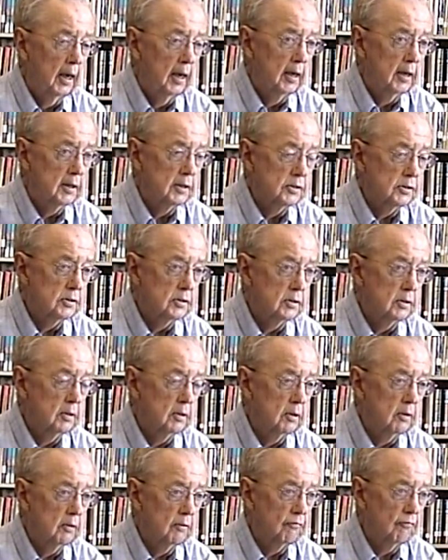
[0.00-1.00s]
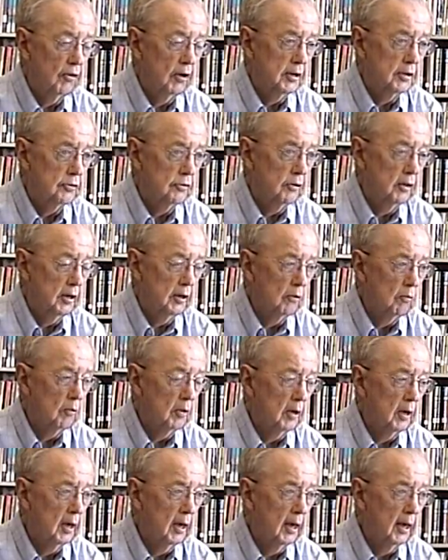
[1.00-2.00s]
as flight training
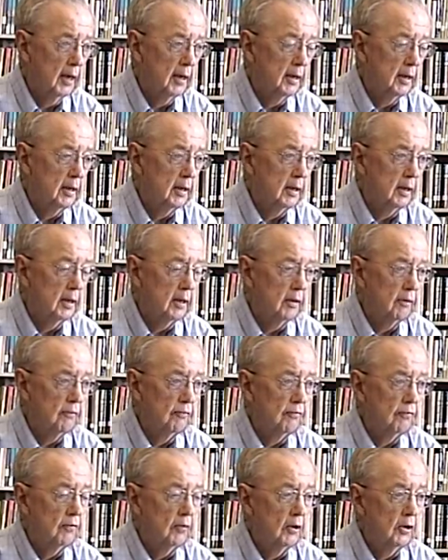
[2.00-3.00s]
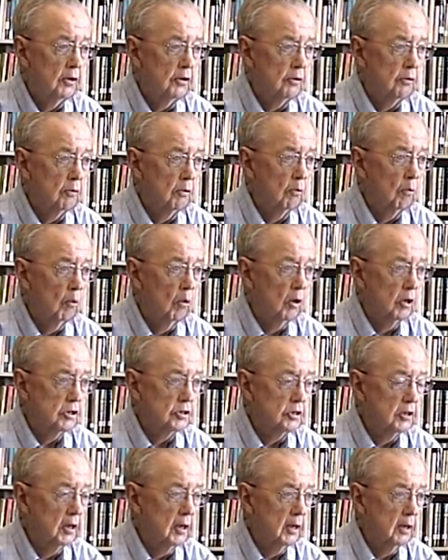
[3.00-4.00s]
went on, if you were
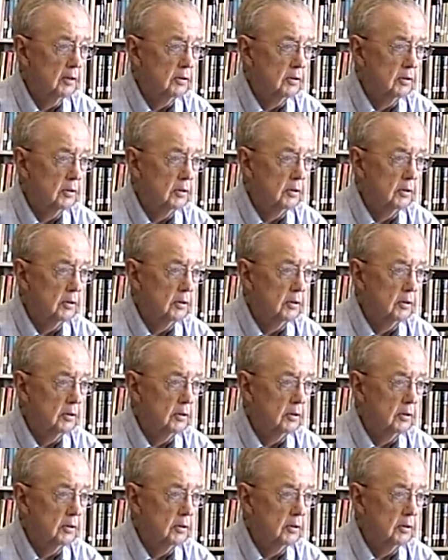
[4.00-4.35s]
washed out,